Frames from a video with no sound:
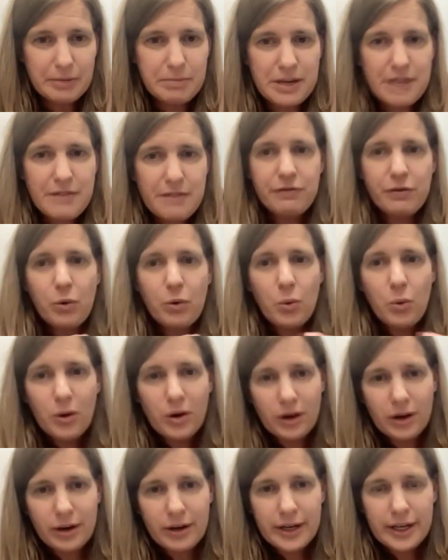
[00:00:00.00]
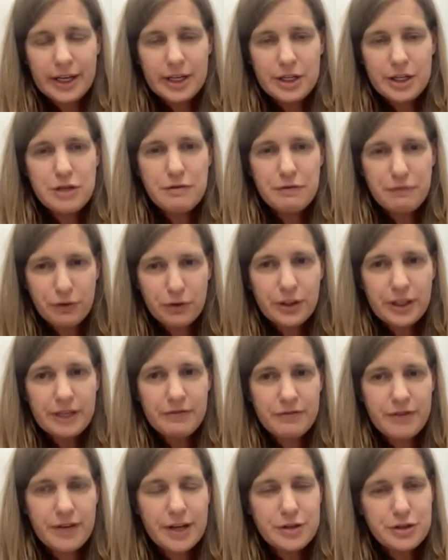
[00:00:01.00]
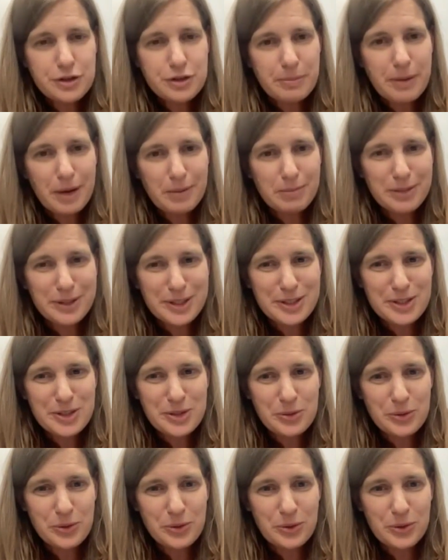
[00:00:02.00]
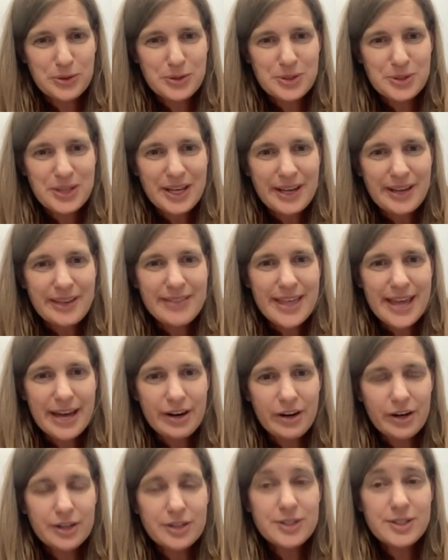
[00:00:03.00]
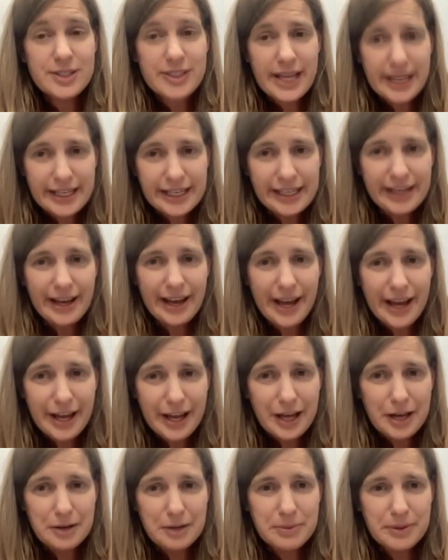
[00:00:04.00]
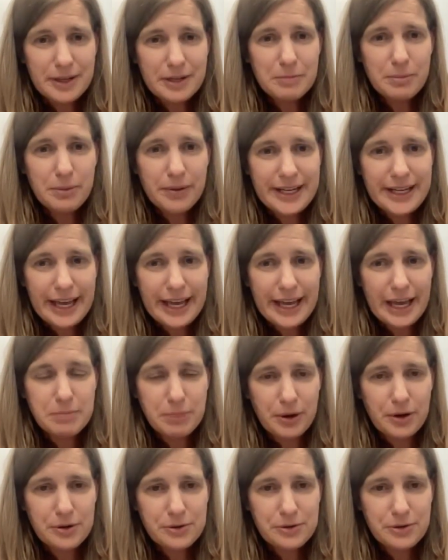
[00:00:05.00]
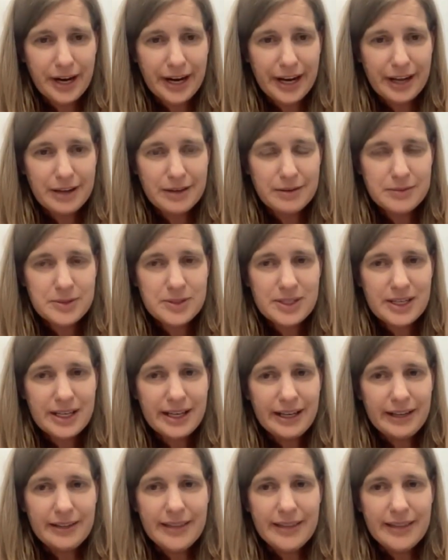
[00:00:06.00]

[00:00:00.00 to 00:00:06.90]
before you fully fund your public schools that are setting up pre-K programs,